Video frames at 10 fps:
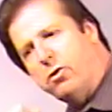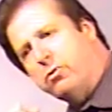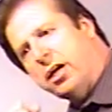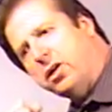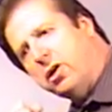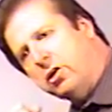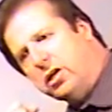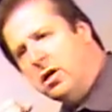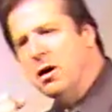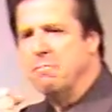we read it
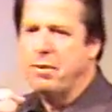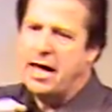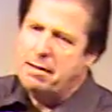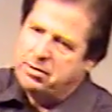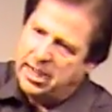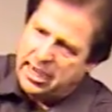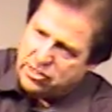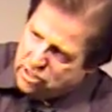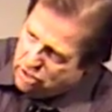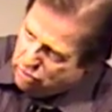earlier,
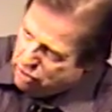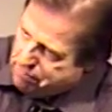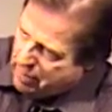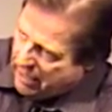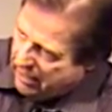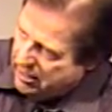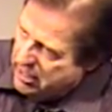baptized into his body.